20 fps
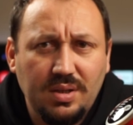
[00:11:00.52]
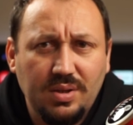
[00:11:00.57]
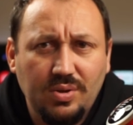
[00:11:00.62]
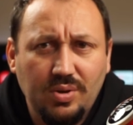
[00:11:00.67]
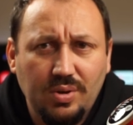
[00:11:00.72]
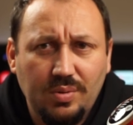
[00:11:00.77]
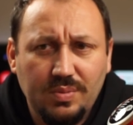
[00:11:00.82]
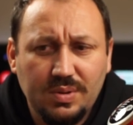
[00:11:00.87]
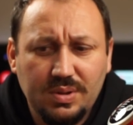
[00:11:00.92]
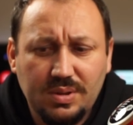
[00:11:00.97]
any
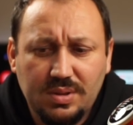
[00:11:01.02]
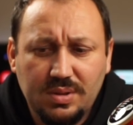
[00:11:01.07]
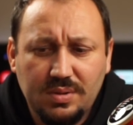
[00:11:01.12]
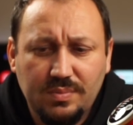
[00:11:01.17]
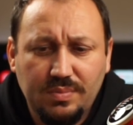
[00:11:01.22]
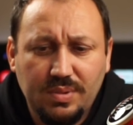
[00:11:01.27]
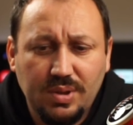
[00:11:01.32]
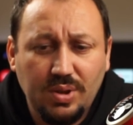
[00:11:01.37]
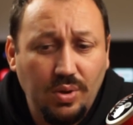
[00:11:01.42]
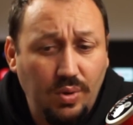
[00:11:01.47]
comment
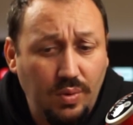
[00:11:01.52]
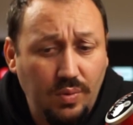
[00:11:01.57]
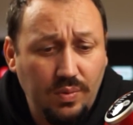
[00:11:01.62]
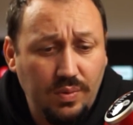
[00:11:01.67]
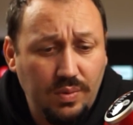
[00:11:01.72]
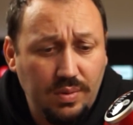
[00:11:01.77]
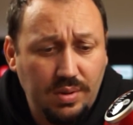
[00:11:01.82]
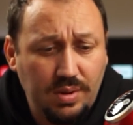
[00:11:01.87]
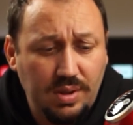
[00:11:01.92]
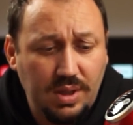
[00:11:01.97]
below,
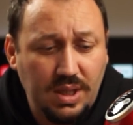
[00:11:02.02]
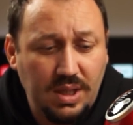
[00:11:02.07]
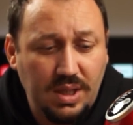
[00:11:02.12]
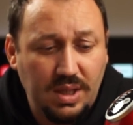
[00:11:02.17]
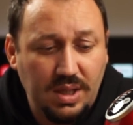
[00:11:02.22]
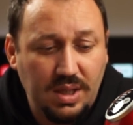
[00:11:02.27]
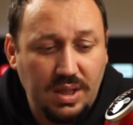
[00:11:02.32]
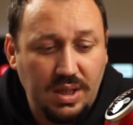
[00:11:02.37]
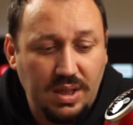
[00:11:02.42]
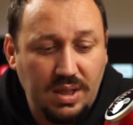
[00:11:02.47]

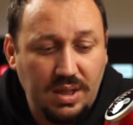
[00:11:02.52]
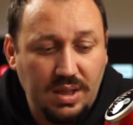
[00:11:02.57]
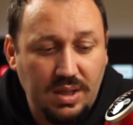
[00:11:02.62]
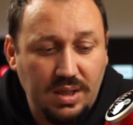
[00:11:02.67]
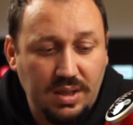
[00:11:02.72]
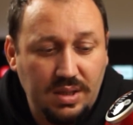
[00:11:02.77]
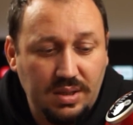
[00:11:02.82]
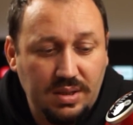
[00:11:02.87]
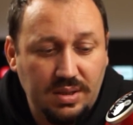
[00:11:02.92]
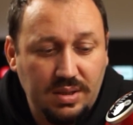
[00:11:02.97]

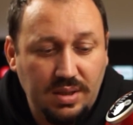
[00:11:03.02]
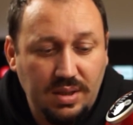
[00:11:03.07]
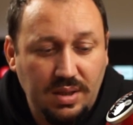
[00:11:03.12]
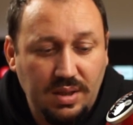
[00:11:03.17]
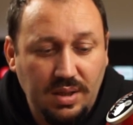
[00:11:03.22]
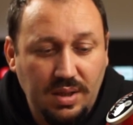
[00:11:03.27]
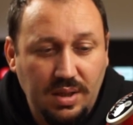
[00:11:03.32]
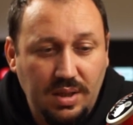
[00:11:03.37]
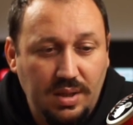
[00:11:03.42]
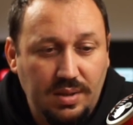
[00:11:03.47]
and
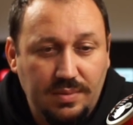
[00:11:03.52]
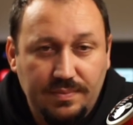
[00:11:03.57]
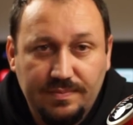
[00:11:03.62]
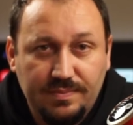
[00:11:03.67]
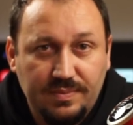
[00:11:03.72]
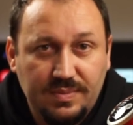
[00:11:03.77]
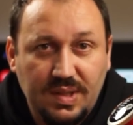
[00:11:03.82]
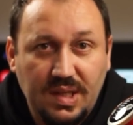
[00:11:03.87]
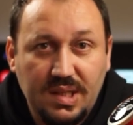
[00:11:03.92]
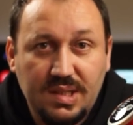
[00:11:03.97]

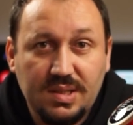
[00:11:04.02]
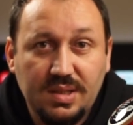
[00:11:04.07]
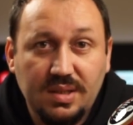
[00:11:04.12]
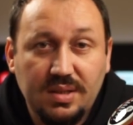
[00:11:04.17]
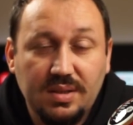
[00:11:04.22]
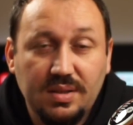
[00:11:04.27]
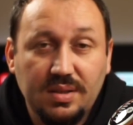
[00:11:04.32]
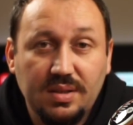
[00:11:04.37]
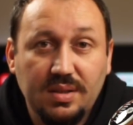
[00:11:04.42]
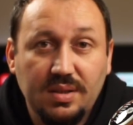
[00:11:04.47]
that's
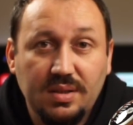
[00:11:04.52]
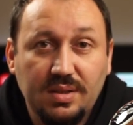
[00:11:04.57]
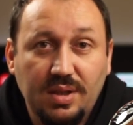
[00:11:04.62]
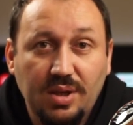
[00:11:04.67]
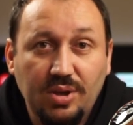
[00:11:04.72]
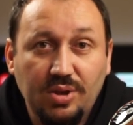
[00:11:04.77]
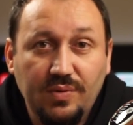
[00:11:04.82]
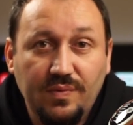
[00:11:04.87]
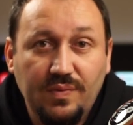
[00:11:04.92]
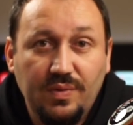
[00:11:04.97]
it. And
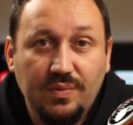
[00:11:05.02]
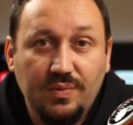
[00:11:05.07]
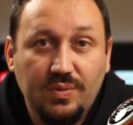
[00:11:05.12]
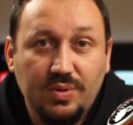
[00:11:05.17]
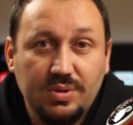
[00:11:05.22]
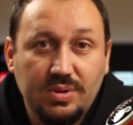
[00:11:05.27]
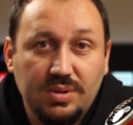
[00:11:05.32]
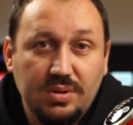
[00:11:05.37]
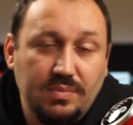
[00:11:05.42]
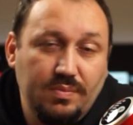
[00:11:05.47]
thank you for
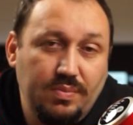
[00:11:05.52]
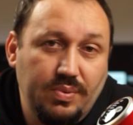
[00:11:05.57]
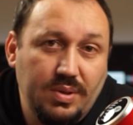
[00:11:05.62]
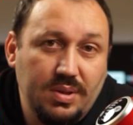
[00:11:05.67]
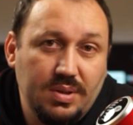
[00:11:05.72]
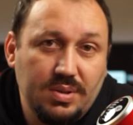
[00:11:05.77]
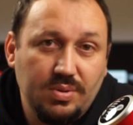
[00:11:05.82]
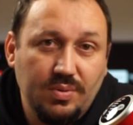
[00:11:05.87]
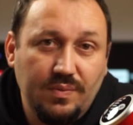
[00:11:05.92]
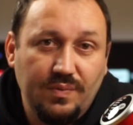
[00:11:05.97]
watching.
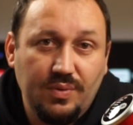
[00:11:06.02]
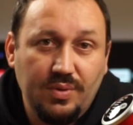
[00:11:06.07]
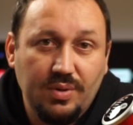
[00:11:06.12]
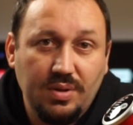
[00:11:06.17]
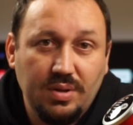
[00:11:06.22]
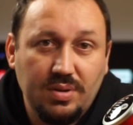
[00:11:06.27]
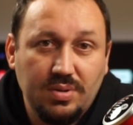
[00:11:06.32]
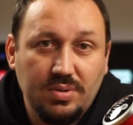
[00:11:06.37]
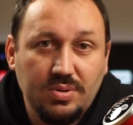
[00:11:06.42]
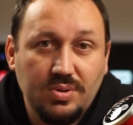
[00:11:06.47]
Please don't
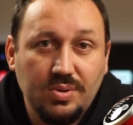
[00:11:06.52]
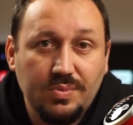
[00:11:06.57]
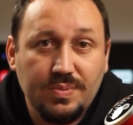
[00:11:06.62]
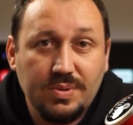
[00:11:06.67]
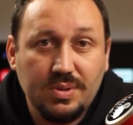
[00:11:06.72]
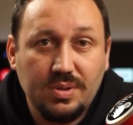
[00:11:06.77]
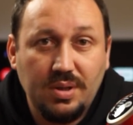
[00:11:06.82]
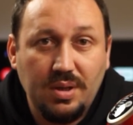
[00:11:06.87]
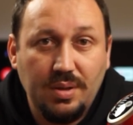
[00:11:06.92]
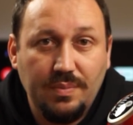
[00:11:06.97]
forget to subscribe.